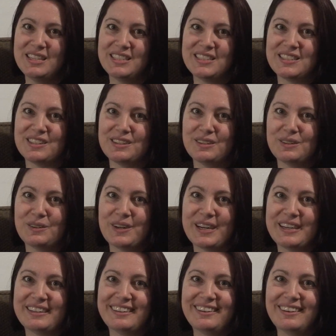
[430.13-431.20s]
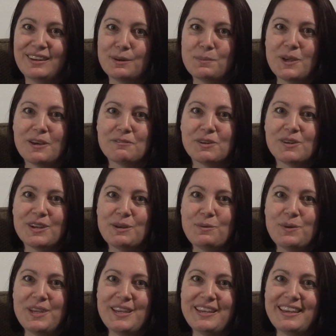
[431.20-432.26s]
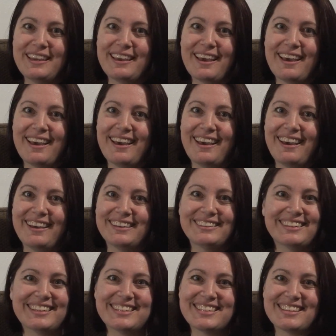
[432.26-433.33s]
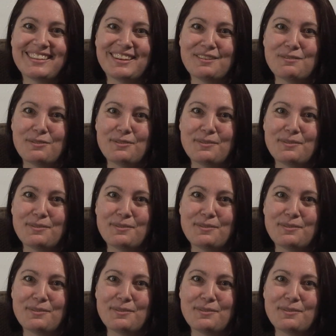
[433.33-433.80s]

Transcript: So hope you have a great week, and lots of love.